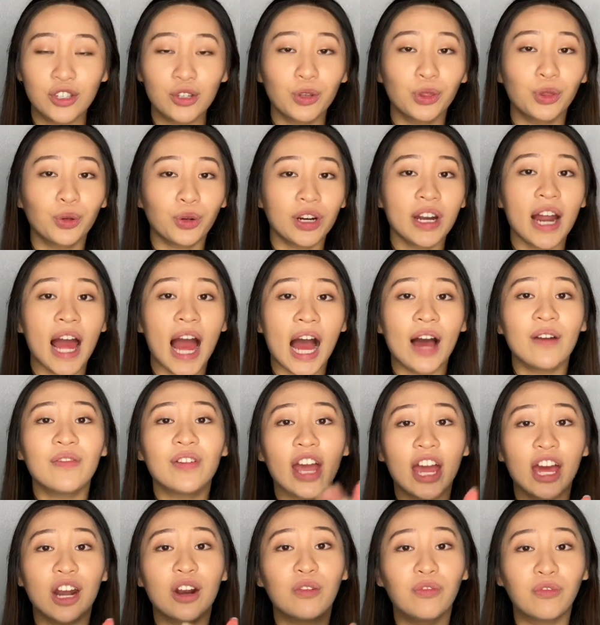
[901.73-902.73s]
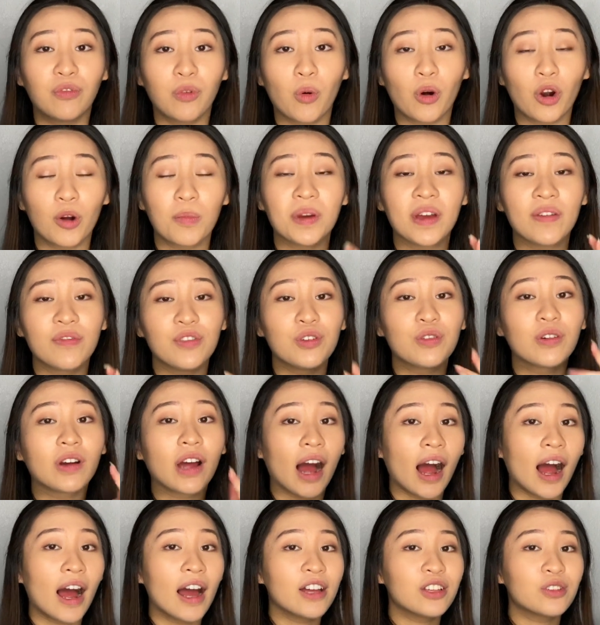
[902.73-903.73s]
3.5 and a 4, but if you
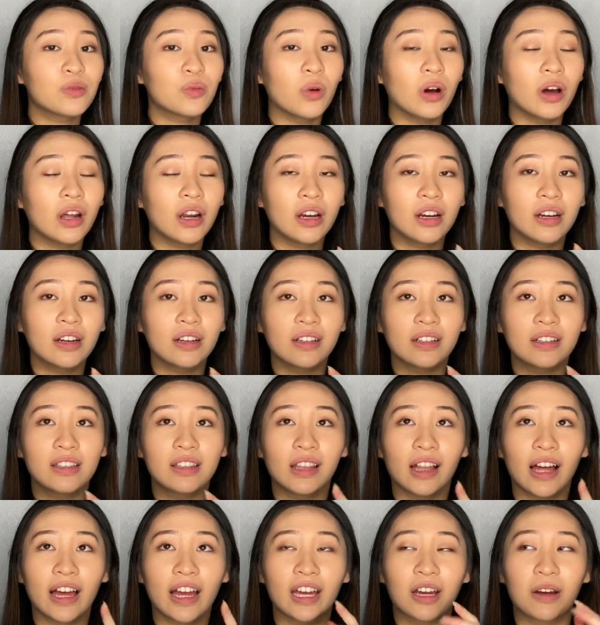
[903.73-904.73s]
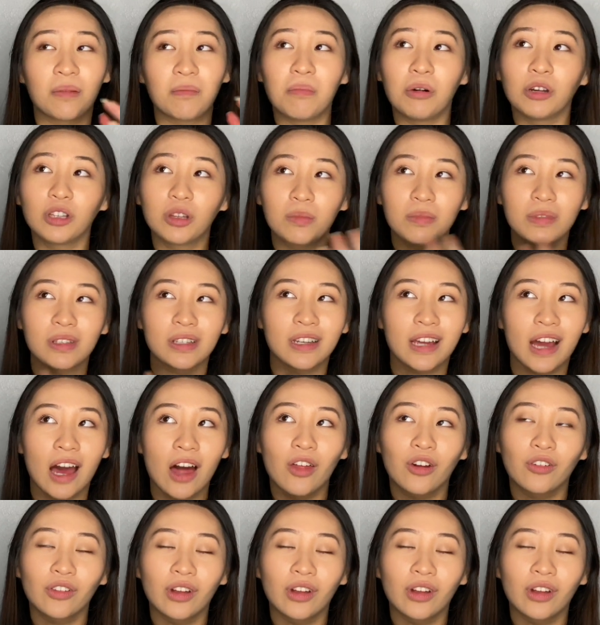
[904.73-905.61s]
guys want to like put them together,